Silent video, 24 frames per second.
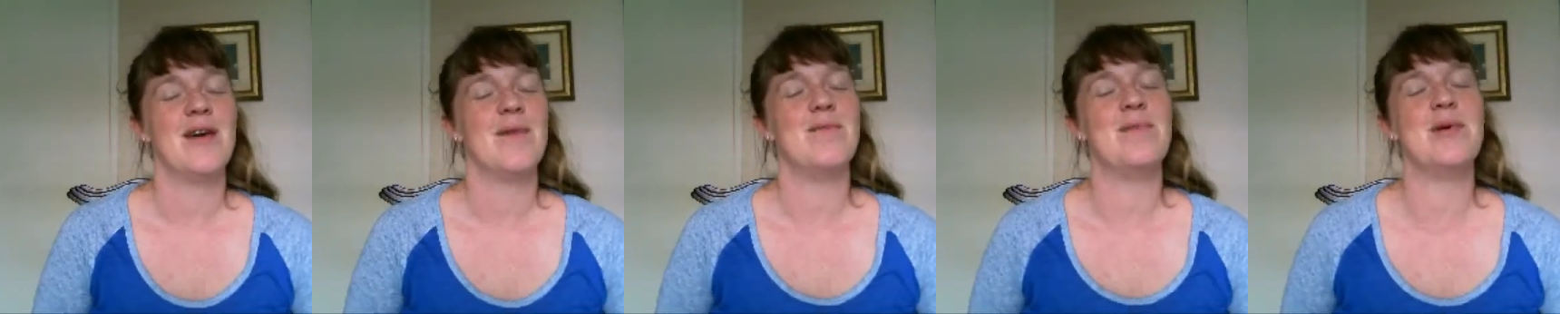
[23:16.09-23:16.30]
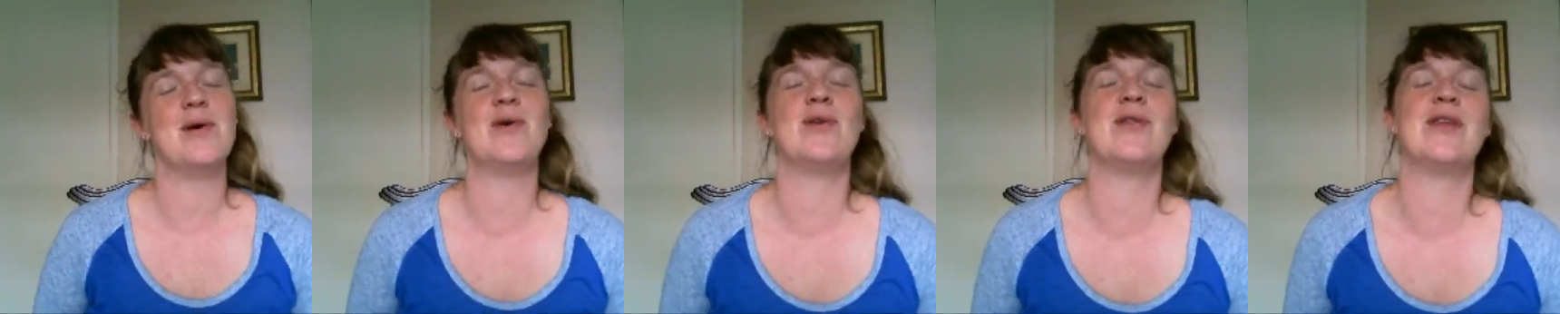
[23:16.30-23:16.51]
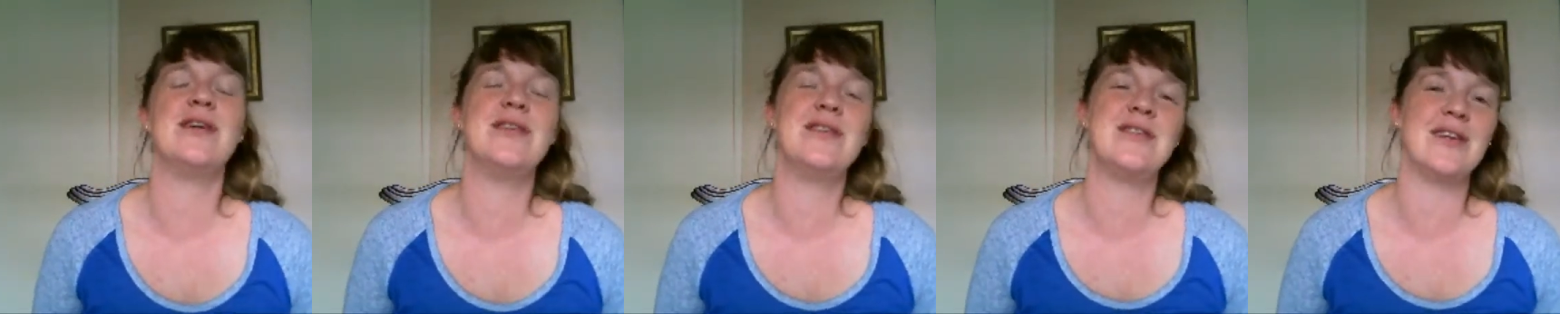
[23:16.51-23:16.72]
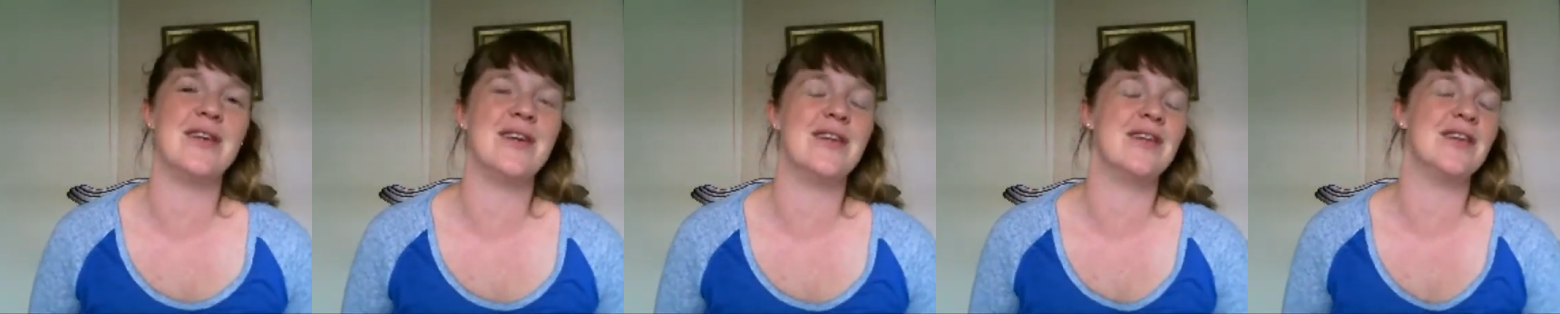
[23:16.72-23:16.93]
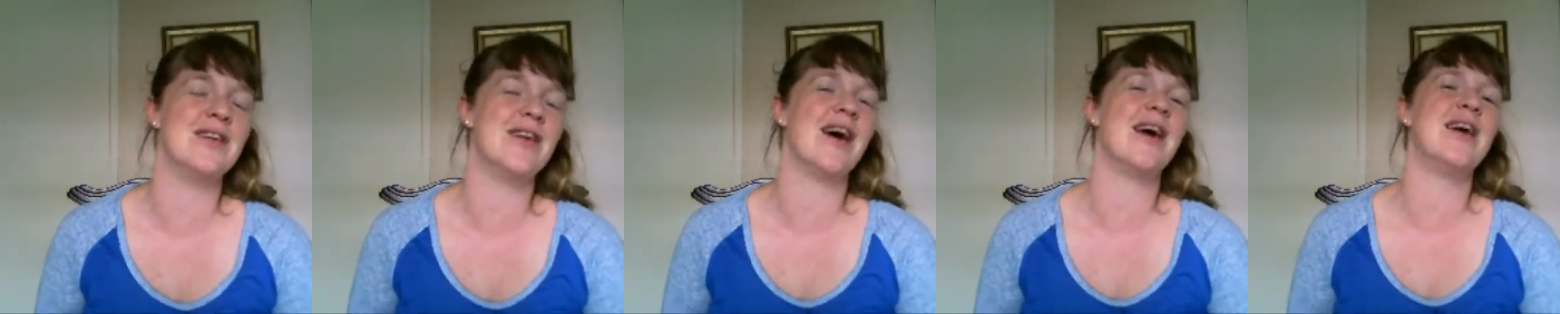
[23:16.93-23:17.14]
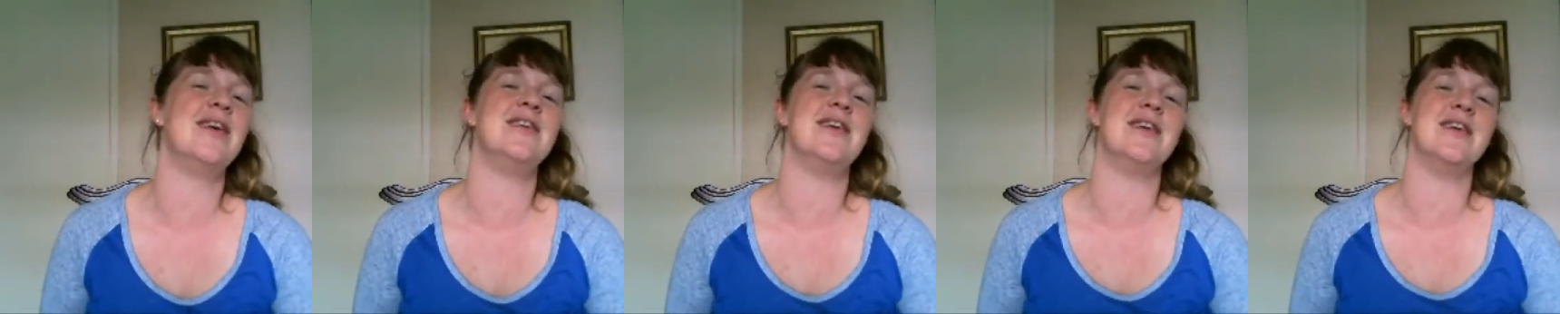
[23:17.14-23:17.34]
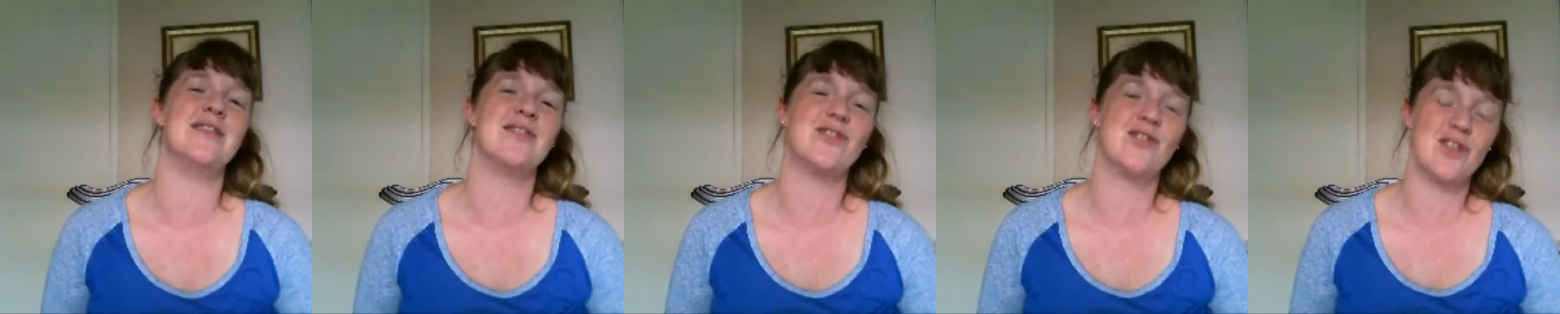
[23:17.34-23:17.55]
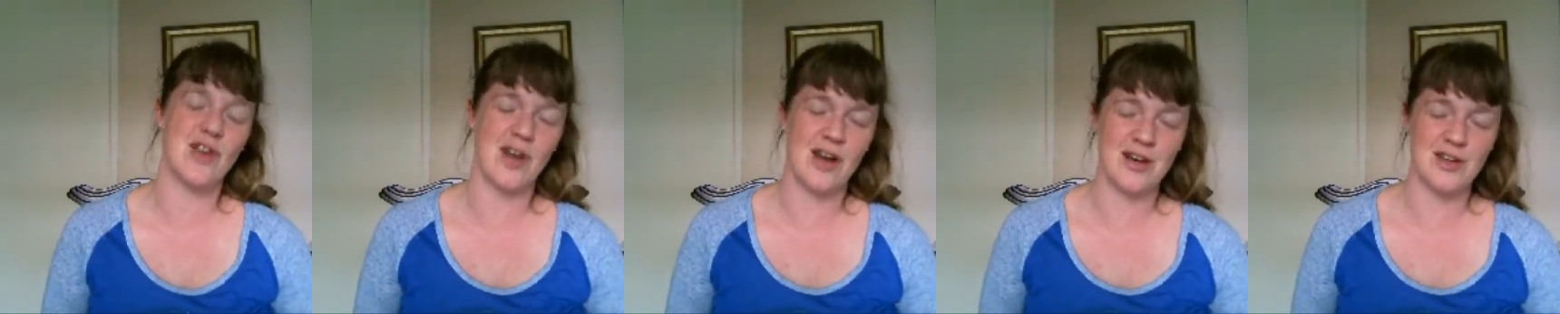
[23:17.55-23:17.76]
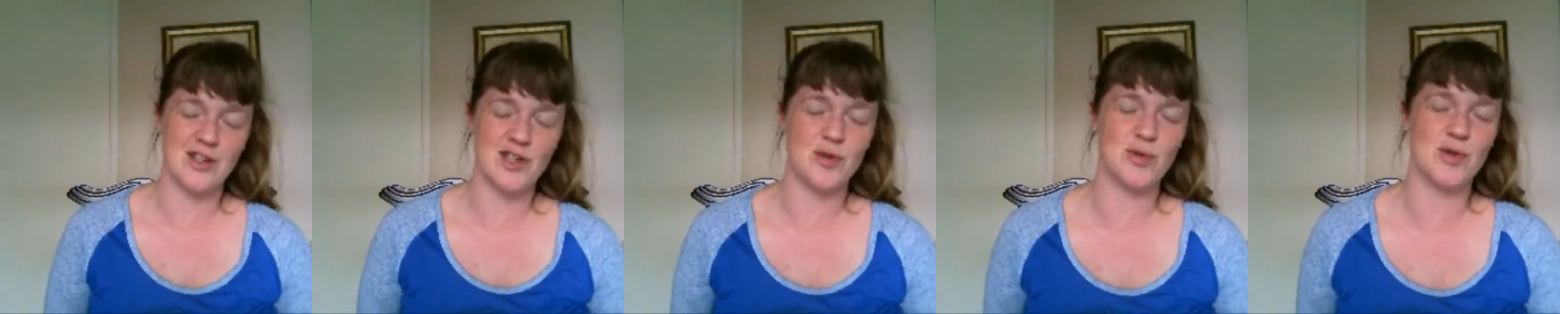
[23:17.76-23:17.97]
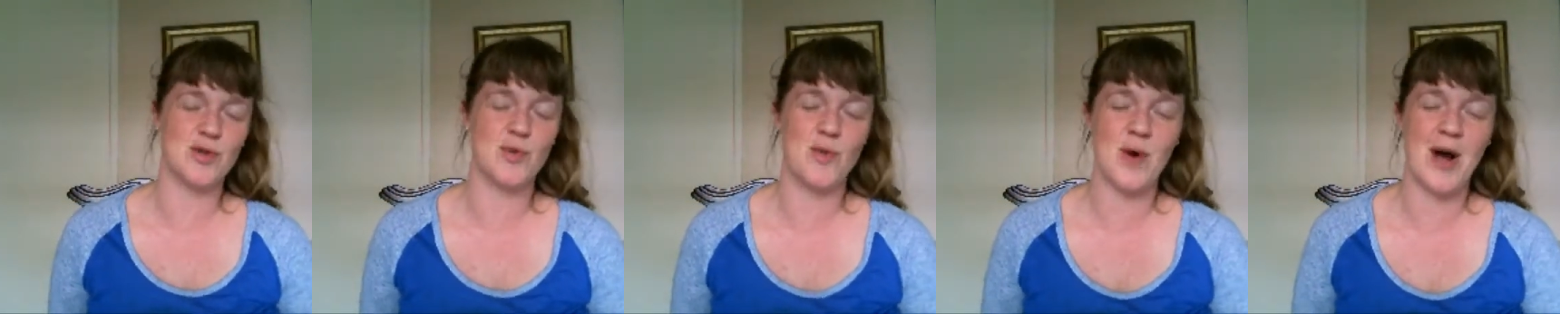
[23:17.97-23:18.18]
Bill Clinton in the 90s.
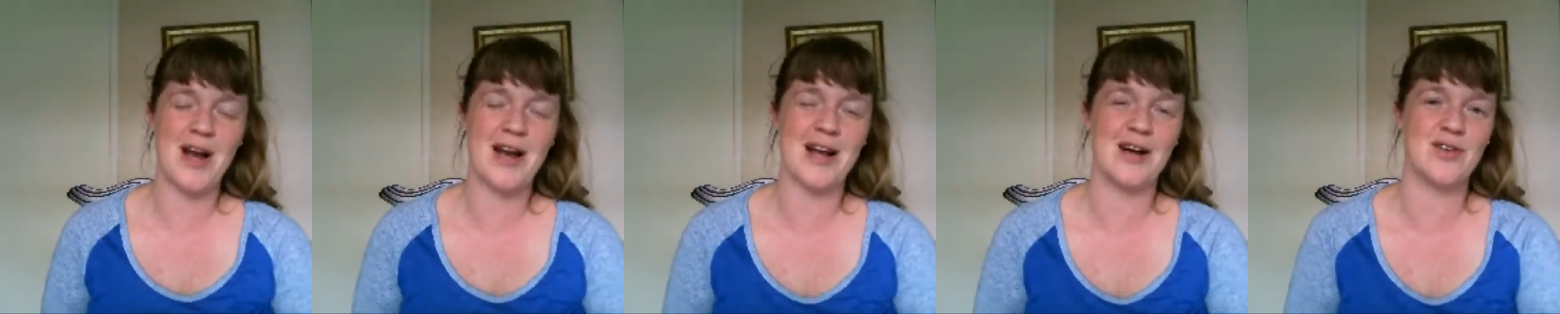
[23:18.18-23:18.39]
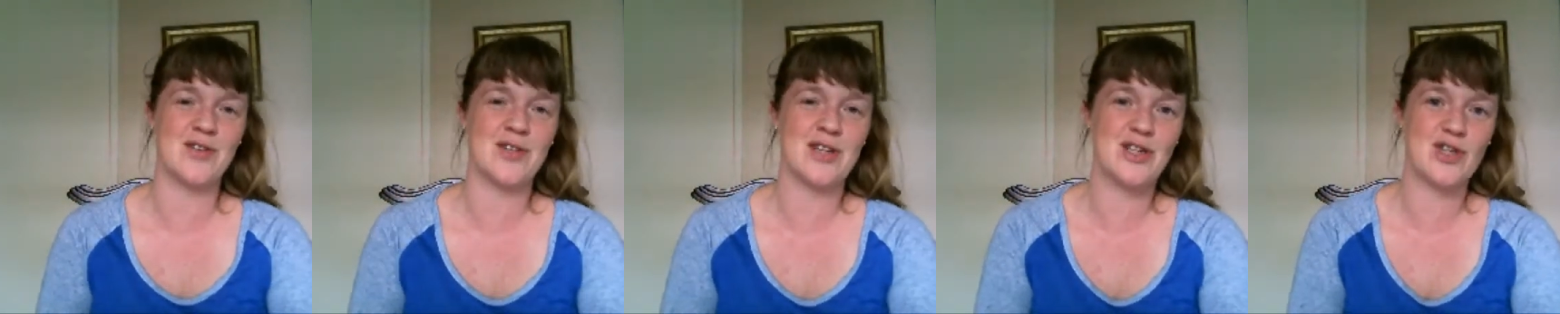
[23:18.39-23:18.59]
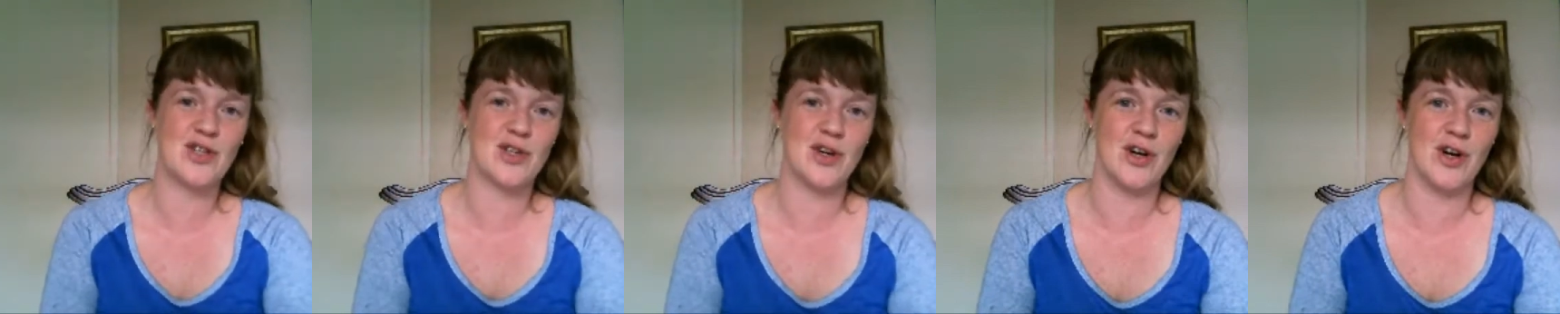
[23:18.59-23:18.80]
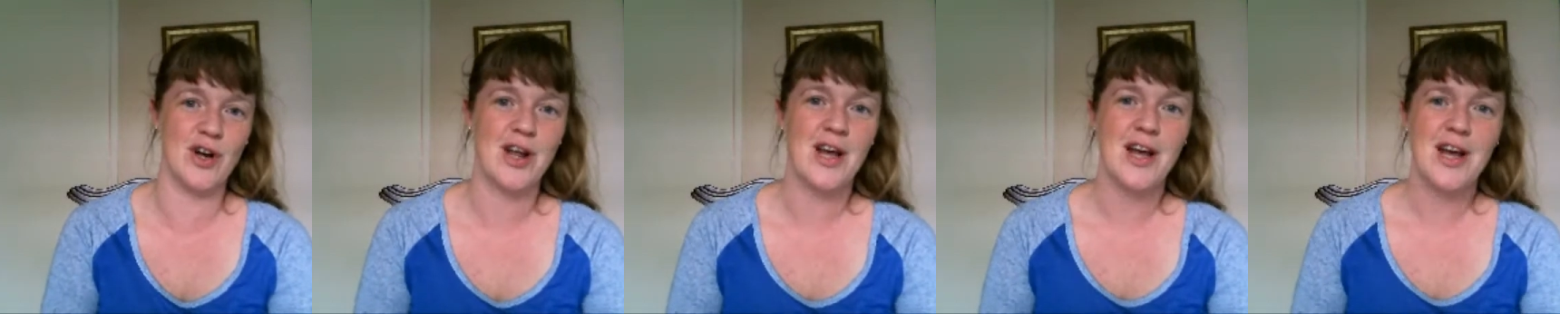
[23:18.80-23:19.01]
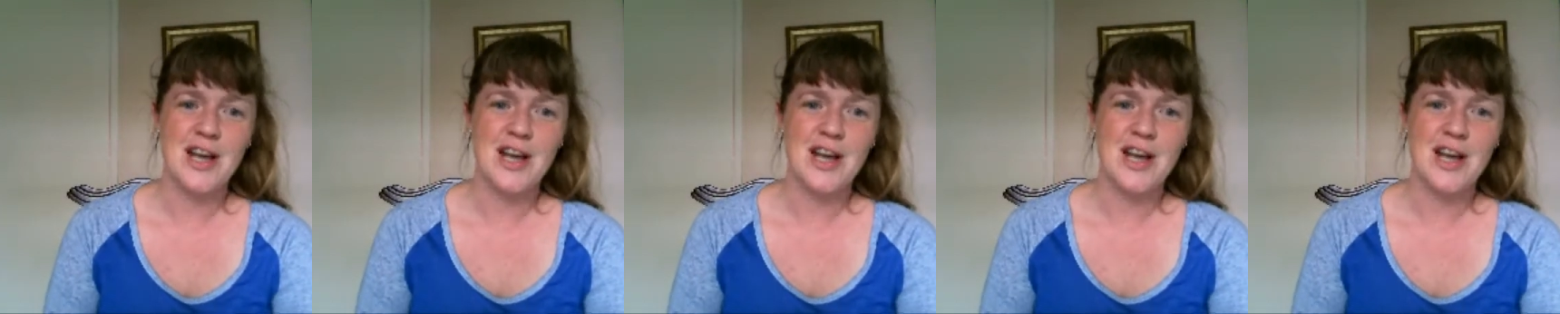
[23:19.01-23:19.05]
She was a White House intern.